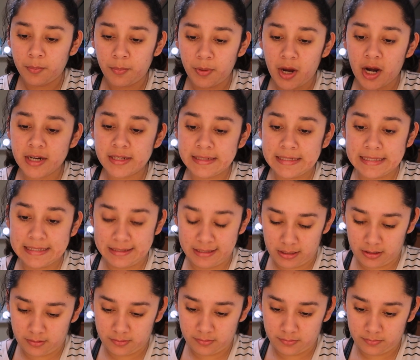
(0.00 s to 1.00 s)

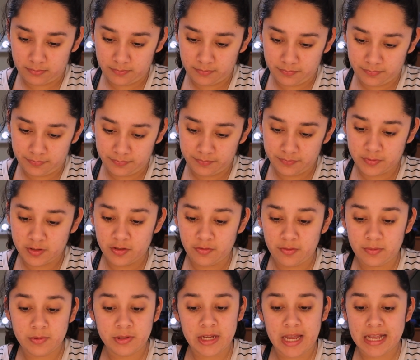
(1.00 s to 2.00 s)
BRTC
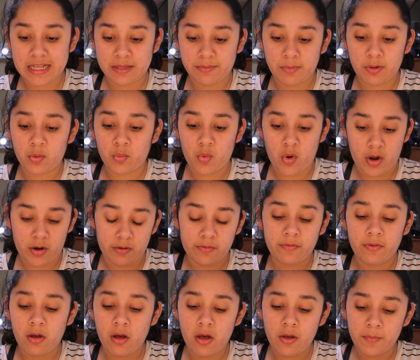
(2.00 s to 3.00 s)
from Jasmine
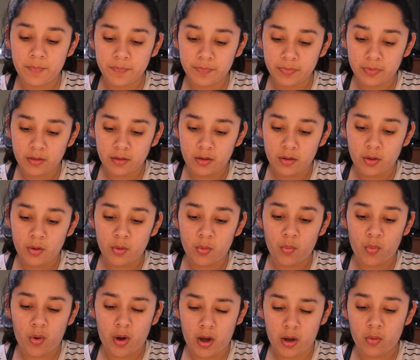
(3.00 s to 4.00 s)
Waterfall.
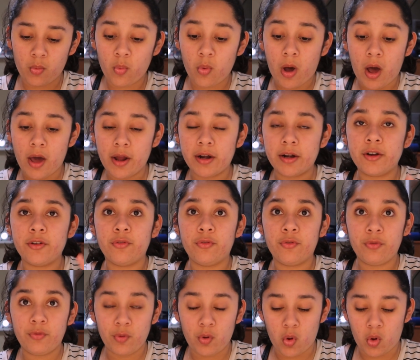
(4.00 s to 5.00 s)

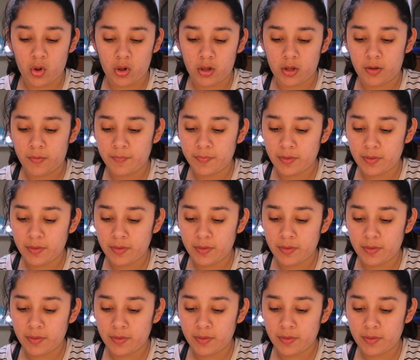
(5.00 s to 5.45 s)
Waterfall.